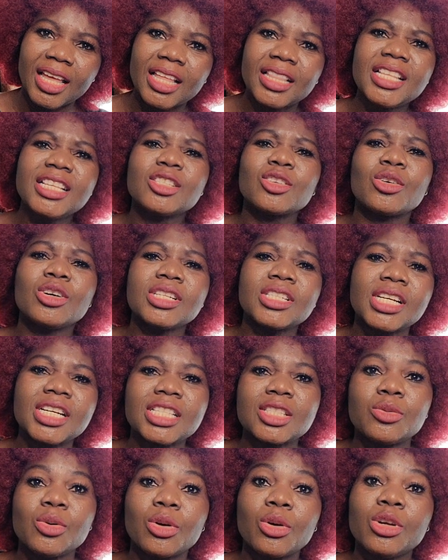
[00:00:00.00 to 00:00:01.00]
These
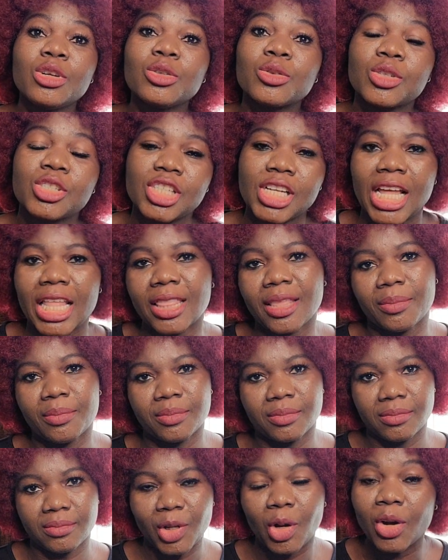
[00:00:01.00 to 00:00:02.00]
contacts, you're going to share them.
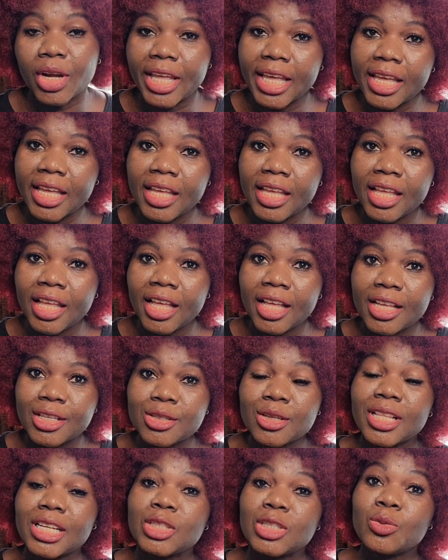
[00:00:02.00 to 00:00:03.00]
Okay?
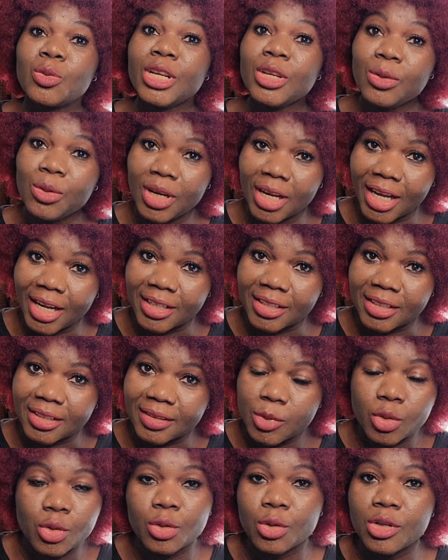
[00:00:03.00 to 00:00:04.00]
So that when you land,
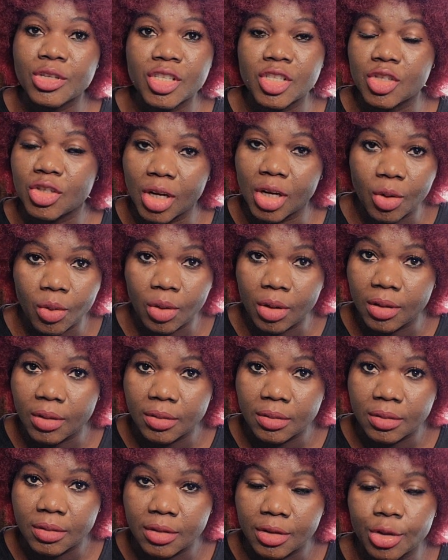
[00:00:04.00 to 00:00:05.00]
you don't struggle.
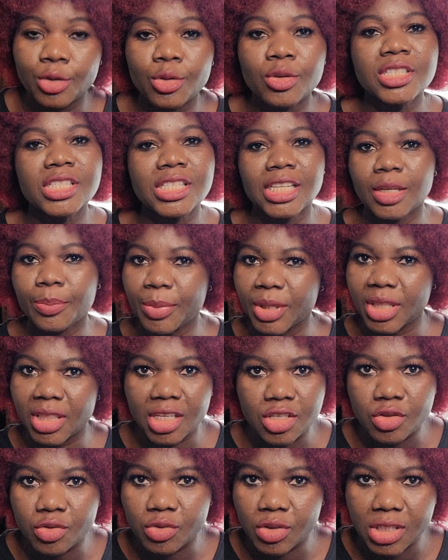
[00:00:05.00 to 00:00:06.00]
You don't sleep in the
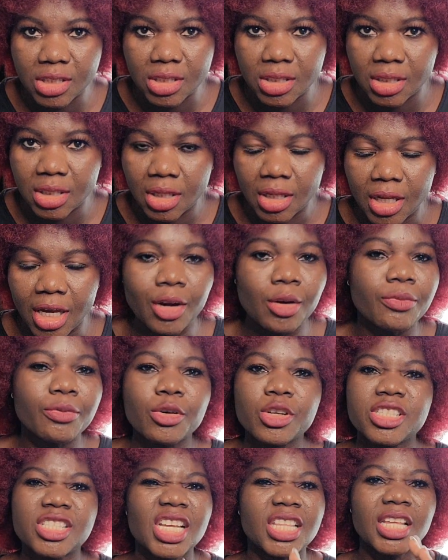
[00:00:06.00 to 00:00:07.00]
streets. And of
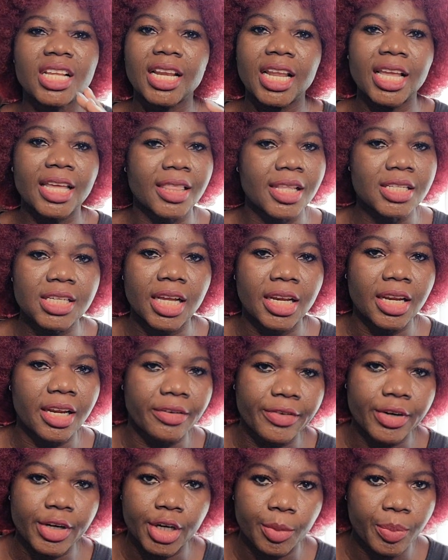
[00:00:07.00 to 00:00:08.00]
course, nothing like that can
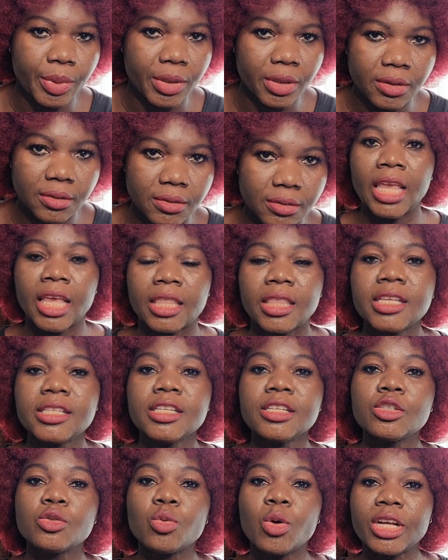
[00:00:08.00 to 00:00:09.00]
ever happen. This
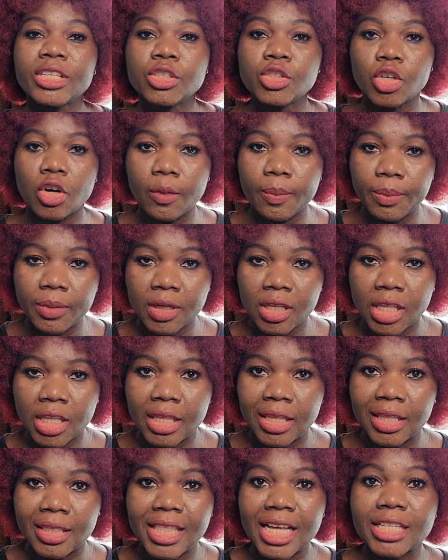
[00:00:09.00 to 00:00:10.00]
is one job
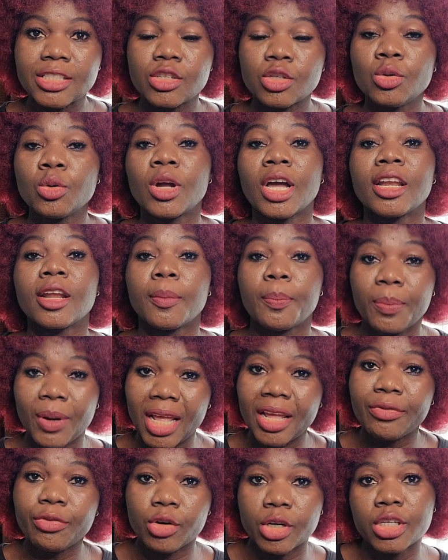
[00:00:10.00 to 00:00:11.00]
that you can
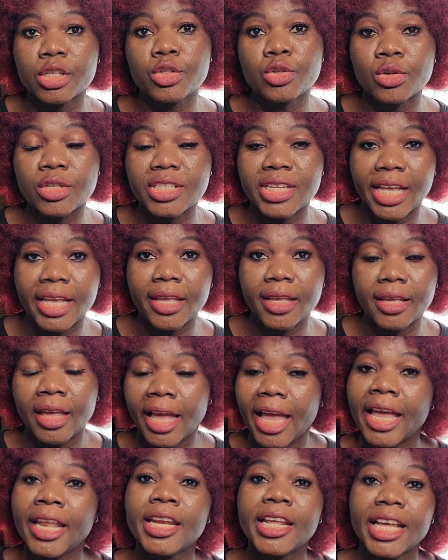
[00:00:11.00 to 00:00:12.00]
apply for it today
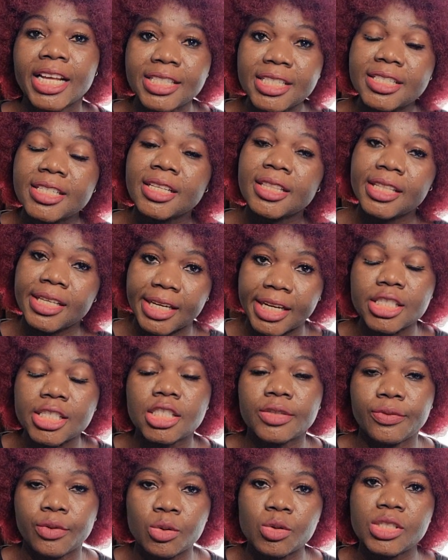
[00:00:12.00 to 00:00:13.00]
and get it in the
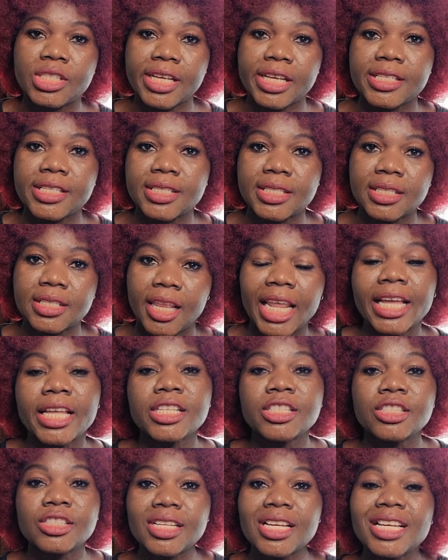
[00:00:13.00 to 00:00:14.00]
next few days. Like
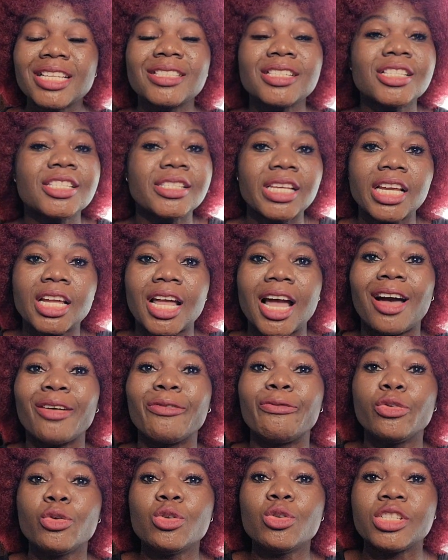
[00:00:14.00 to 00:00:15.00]
ju- it just take a
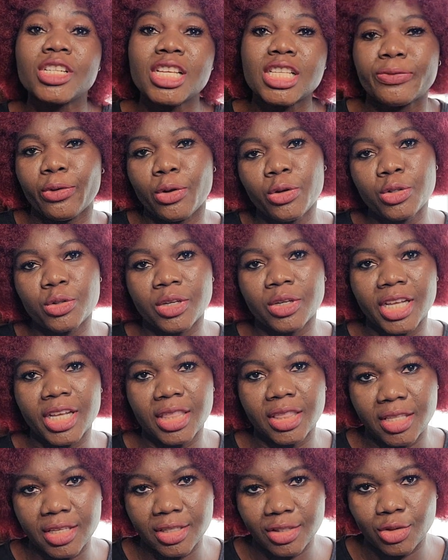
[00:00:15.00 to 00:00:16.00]
few days for you to
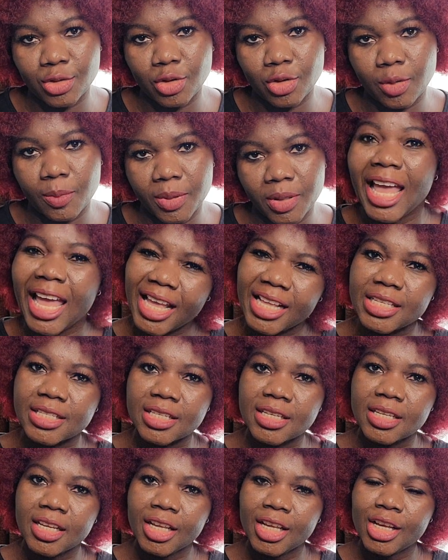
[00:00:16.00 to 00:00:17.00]
get this job. And
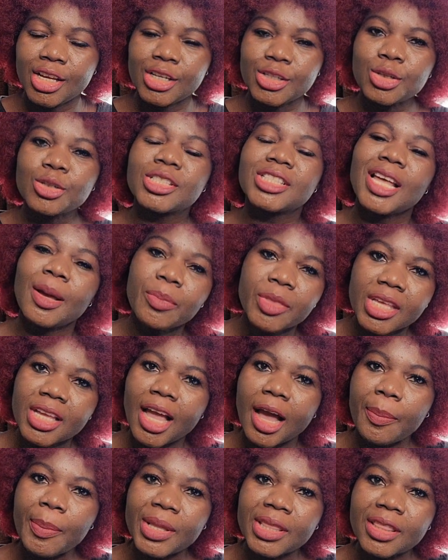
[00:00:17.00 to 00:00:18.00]
should something
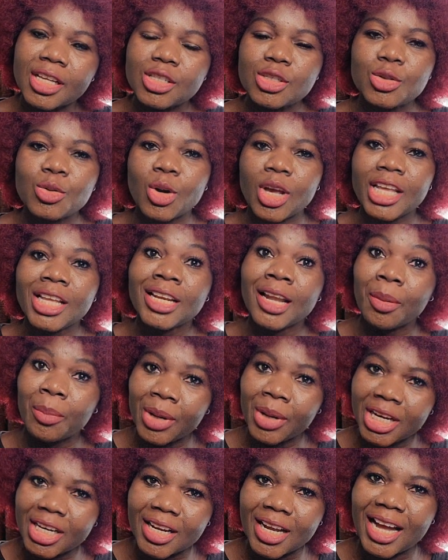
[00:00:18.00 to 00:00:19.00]
happen that you're in
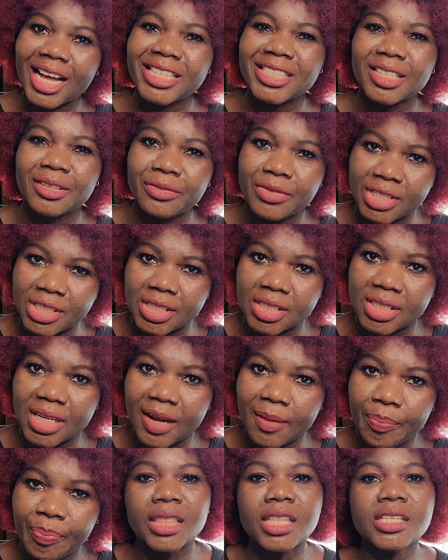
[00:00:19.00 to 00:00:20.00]
America as a
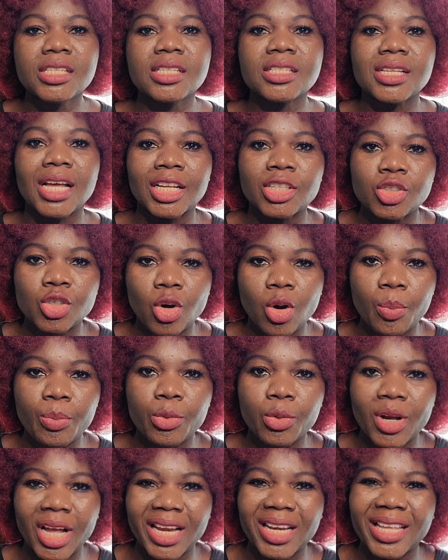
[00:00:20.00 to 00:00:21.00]
visitor, this is a job
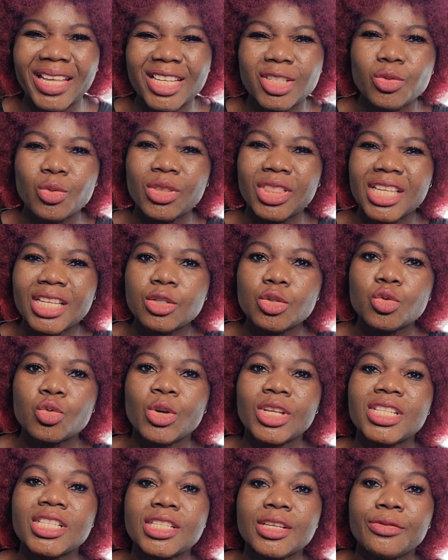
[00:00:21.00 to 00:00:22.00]
you can get within
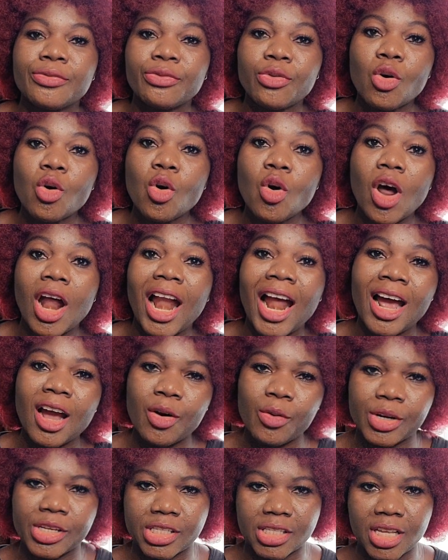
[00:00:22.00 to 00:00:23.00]
24
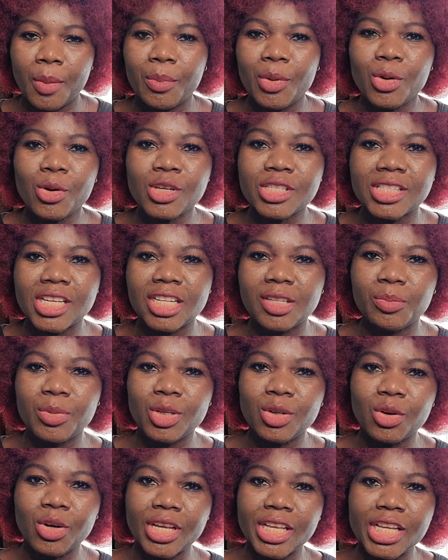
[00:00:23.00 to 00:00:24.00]
hours because there'll be
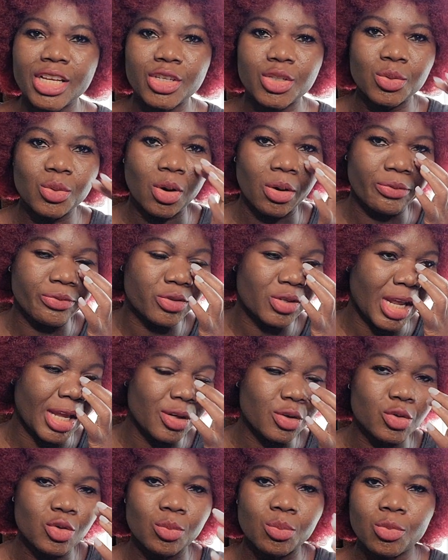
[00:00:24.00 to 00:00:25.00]
no issue of
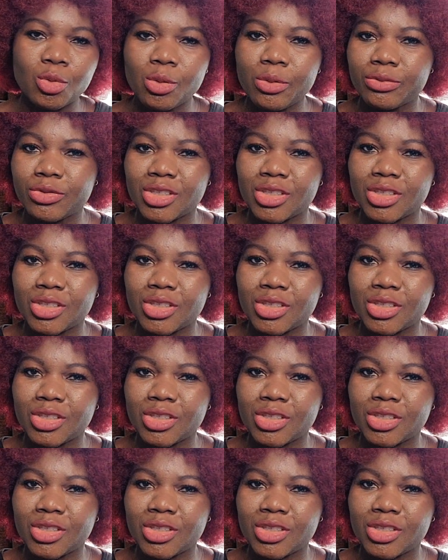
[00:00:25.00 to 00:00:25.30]
trying to move,